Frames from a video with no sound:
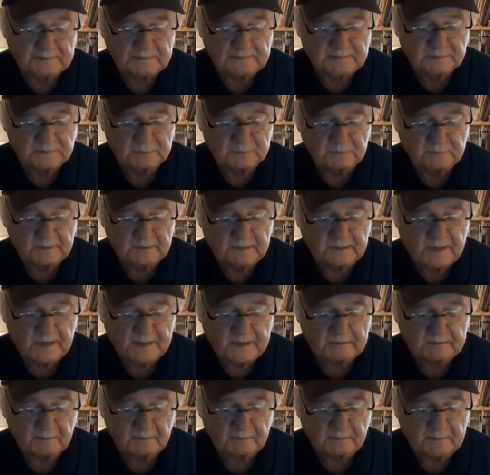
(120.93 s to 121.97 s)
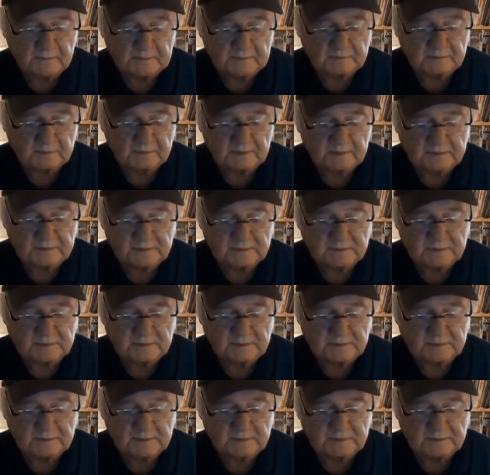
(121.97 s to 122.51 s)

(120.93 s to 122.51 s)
sprinting at or about today's